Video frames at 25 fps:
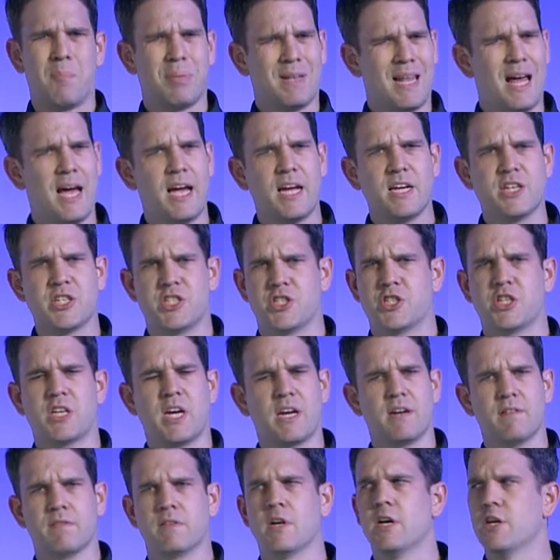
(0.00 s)
applying just
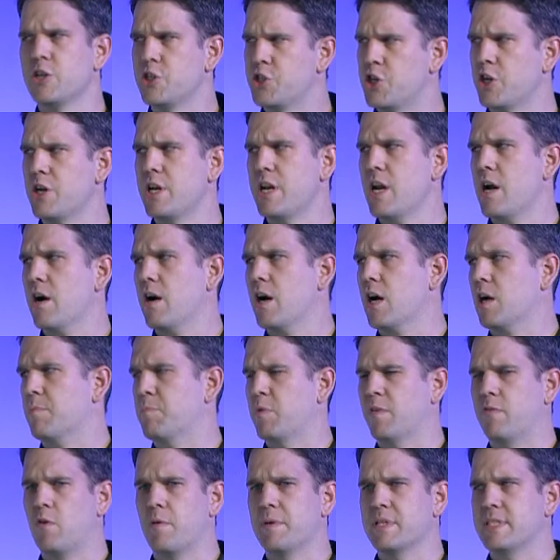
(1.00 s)
kind of
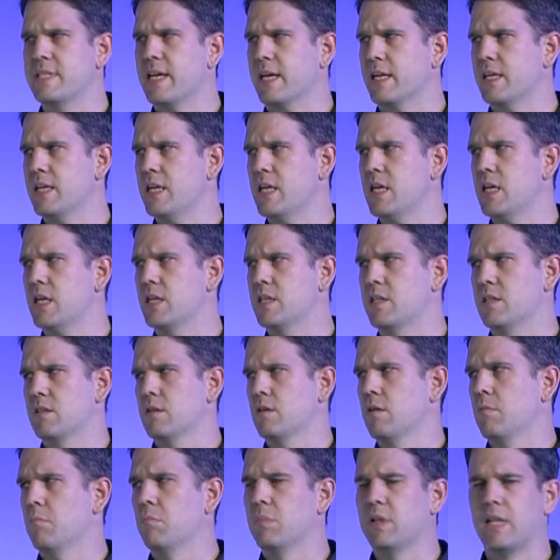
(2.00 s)
generic performance
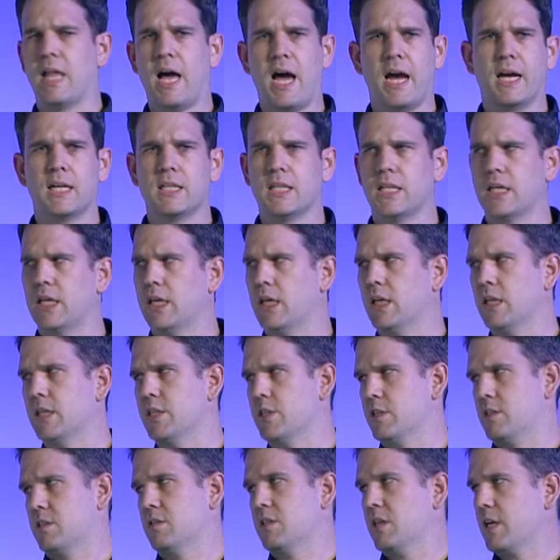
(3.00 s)
techniques blindly
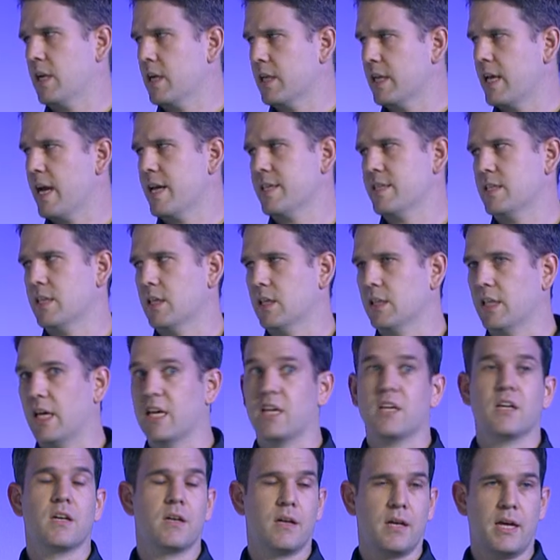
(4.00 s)
and just kind of guessing,
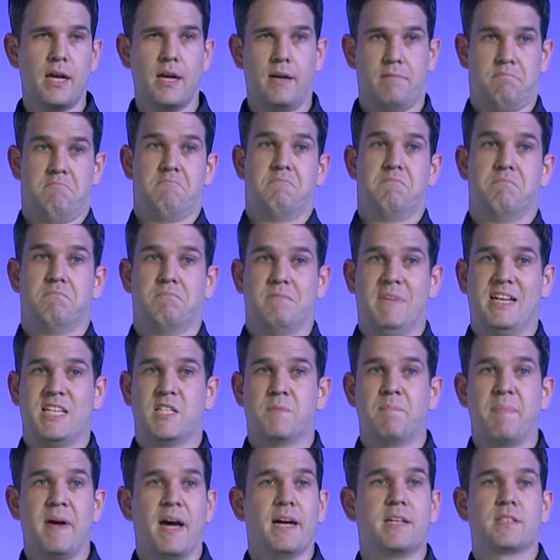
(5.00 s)
like
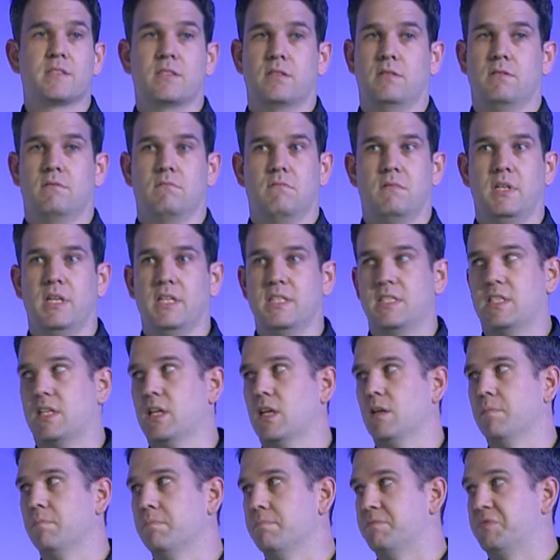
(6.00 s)
expect it's
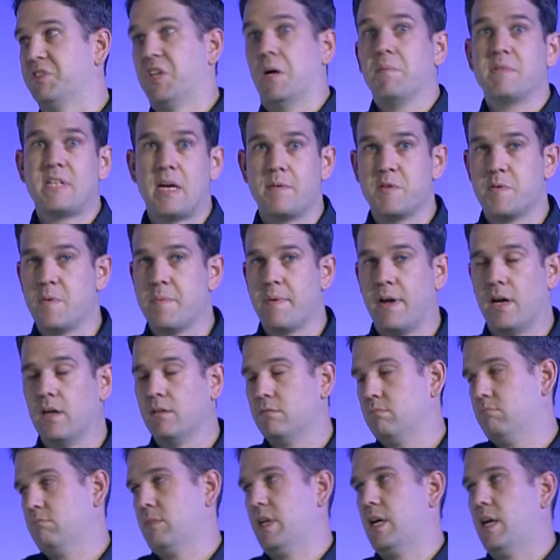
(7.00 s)
going to sometimes be
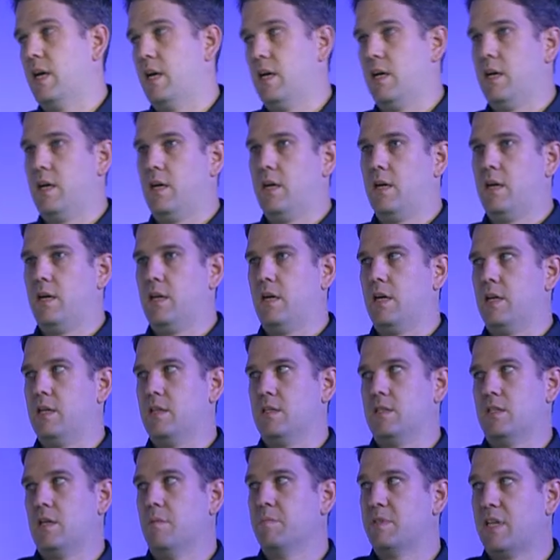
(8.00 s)
better, uh,
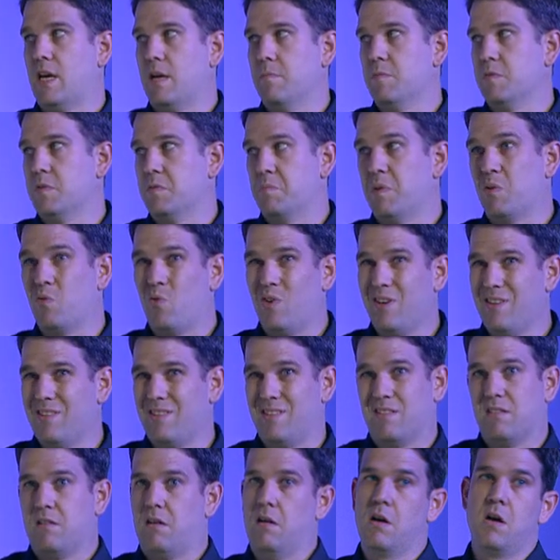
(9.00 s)
sometimes be worse.
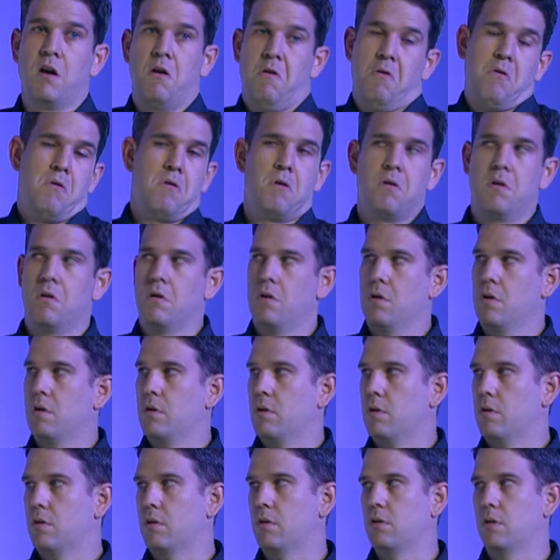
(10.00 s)
Be worse. That bundle
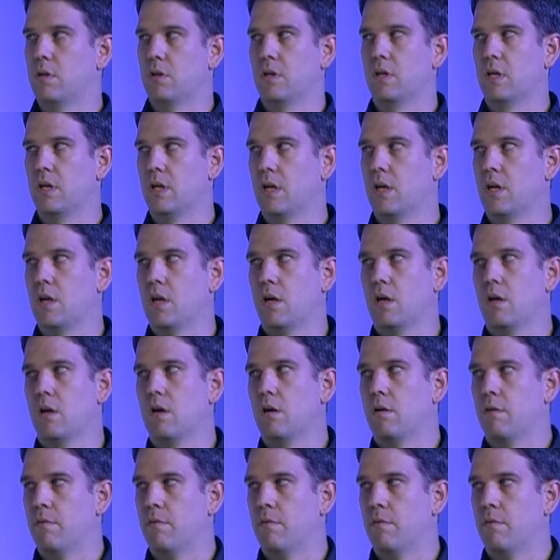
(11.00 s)
thing, I mean, I did not expect